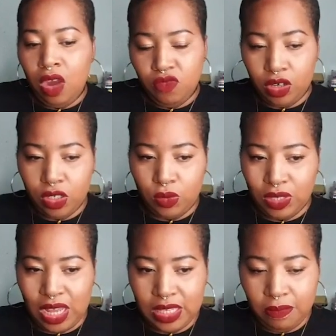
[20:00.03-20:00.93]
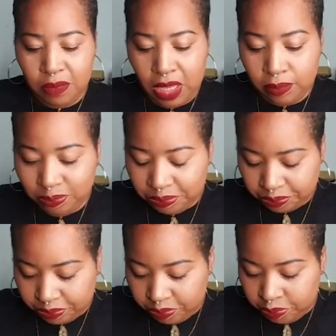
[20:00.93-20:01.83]
rose quartz hasn't been
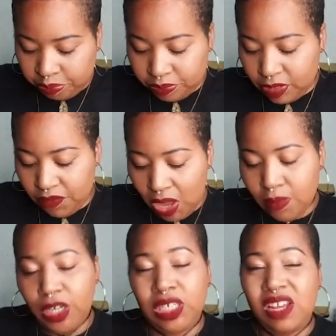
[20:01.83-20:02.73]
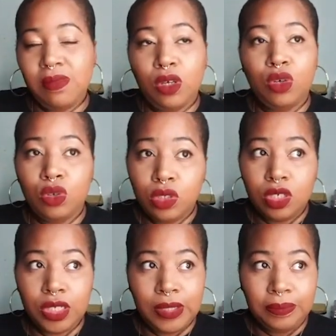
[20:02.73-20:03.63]
the vibration I've been called
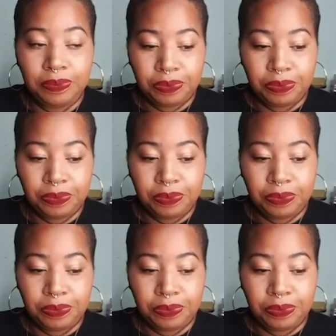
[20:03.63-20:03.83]
to.